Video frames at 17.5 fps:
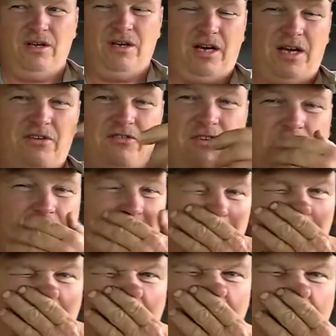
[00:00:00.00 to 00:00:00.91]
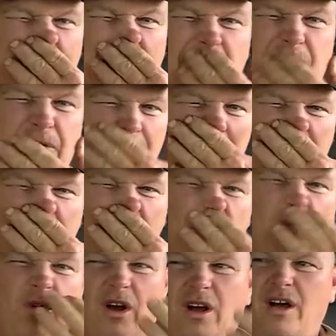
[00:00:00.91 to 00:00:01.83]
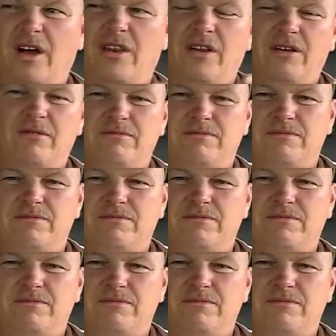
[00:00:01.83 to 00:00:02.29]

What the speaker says: I had John Deere come out and do some work on the.